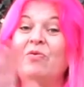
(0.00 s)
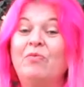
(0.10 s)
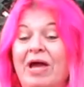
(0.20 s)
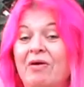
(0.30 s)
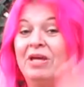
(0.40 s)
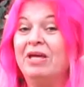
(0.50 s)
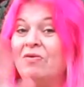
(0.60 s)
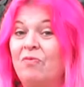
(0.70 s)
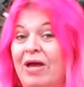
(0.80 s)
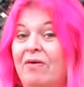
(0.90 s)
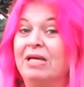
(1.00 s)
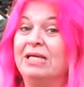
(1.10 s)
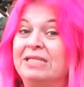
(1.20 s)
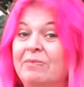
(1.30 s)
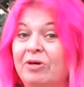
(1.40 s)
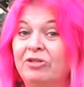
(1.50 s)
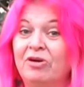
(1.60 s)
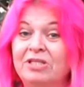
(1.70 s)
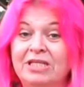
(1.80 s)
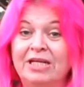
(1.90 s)
round and round as Imbolc
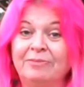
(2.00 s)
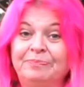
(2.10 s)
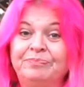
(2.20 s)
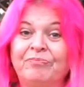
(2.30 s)
draws near.